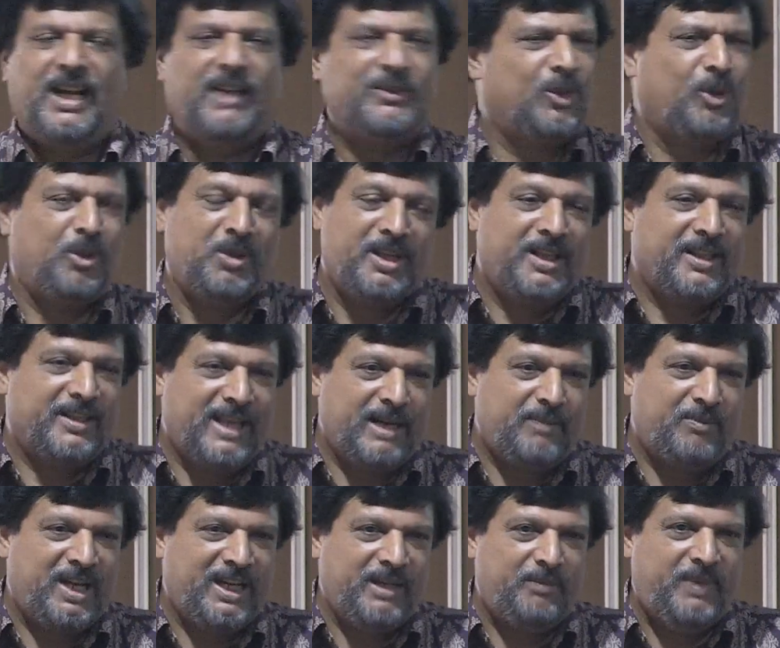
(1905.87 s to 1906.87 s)
So
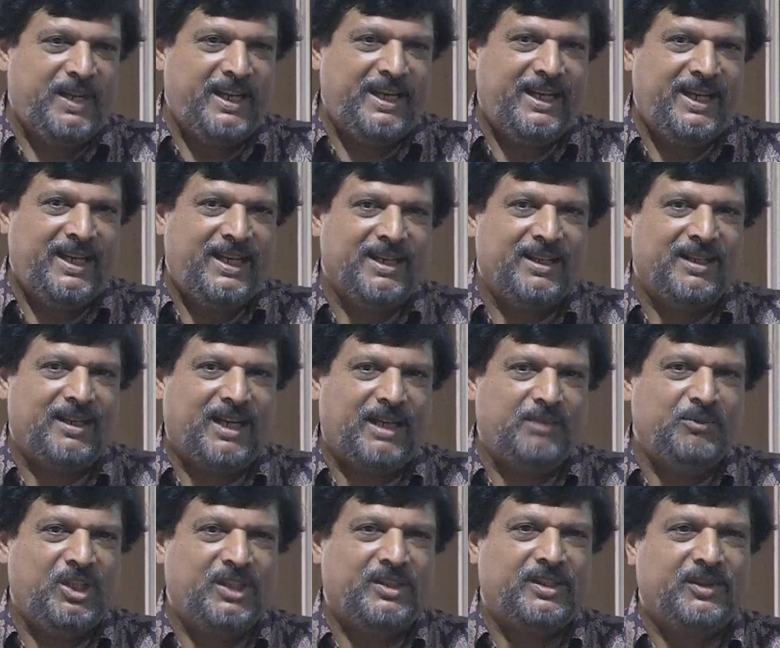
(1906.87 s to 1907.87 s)
that might be,
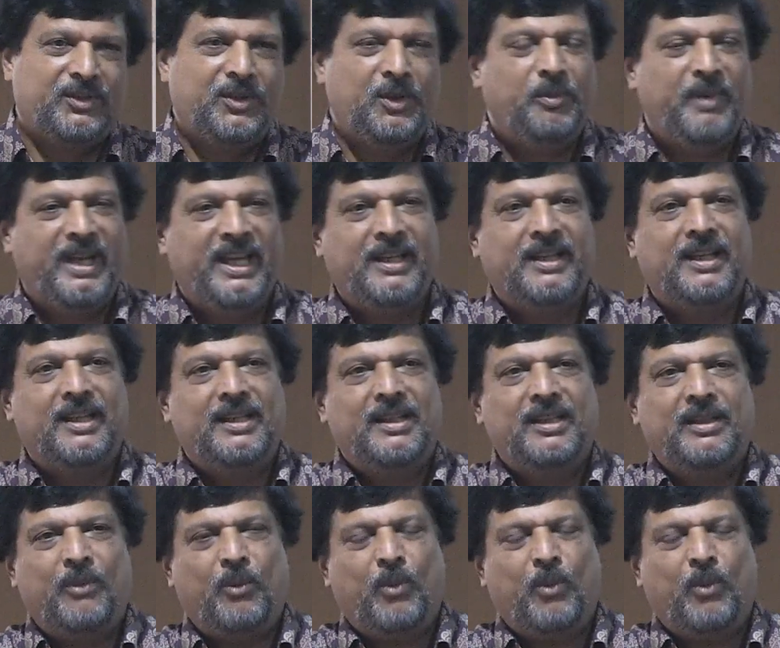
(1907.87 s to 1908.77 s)
I'm just assuming,